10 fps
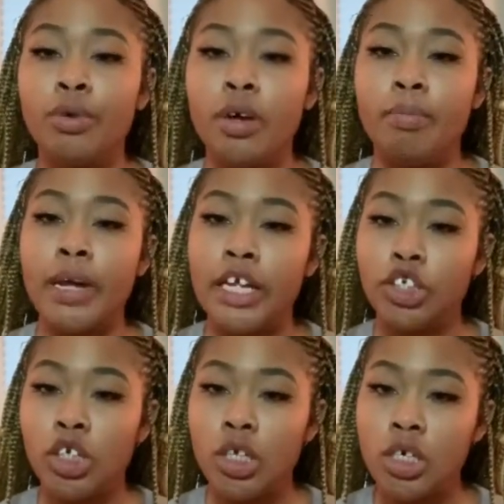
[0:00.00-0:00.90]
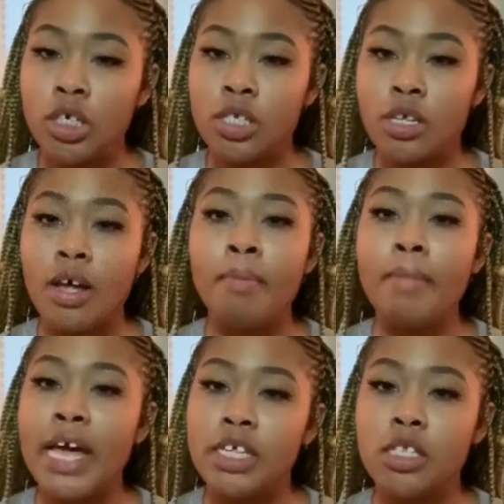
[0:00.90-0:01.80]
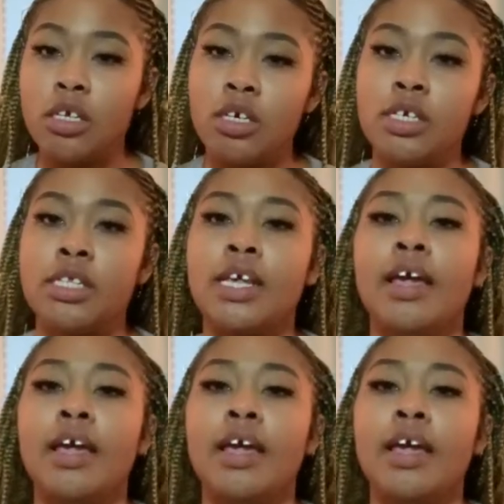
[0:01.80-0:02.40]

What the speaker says: a bachelor's, a master's,